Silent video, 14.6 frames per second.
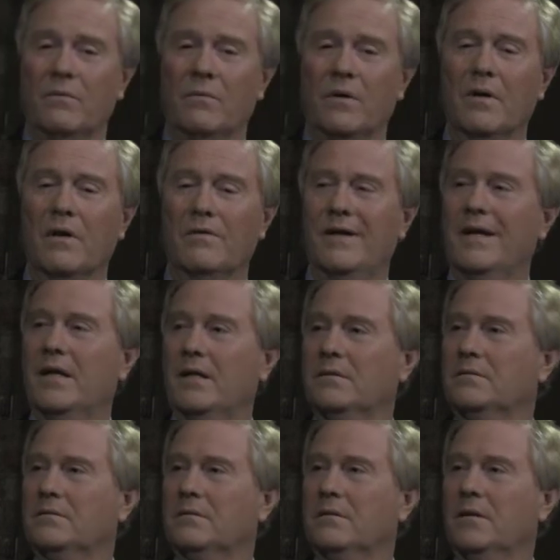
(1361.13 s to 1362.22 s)
Where are they
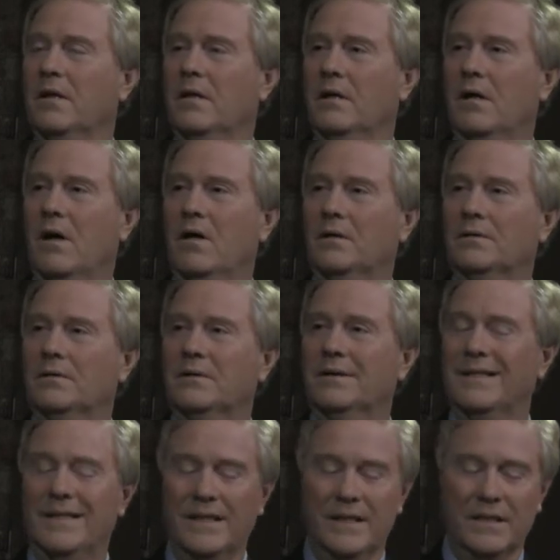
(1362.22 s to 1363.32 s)
on
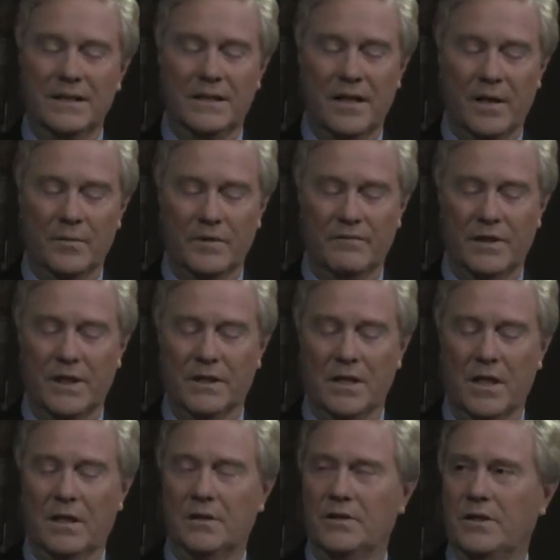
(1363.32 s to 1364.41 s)
these types of
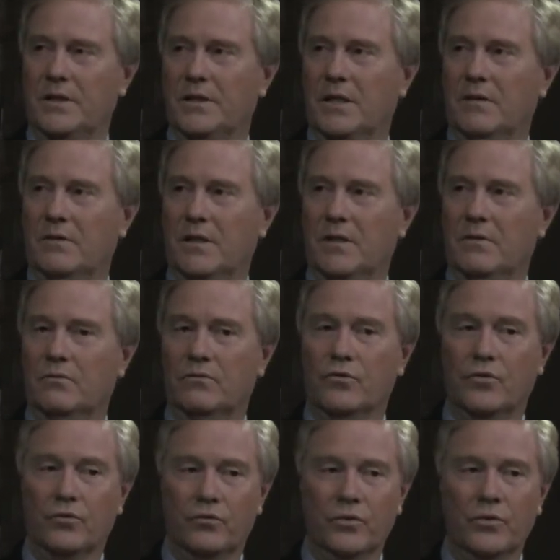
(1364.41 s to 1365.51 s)
technologies and their
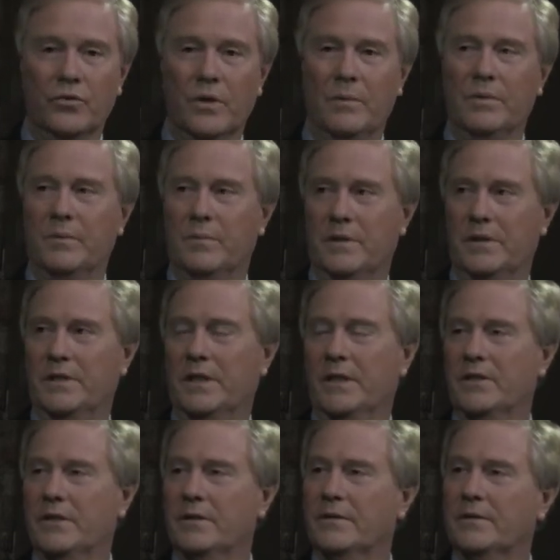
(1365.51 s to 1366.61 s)
true
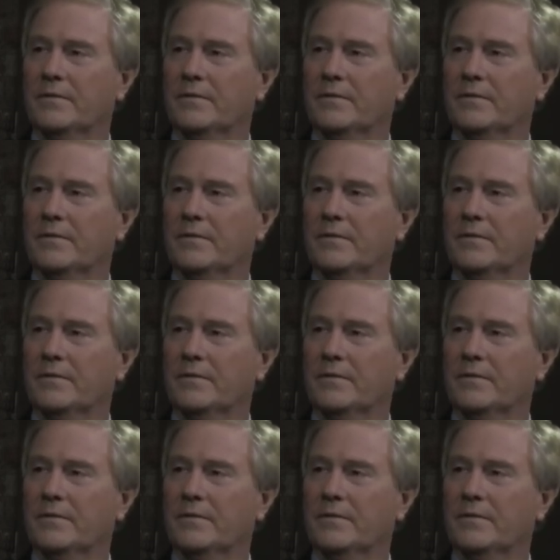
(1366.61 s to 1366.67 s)
implementation?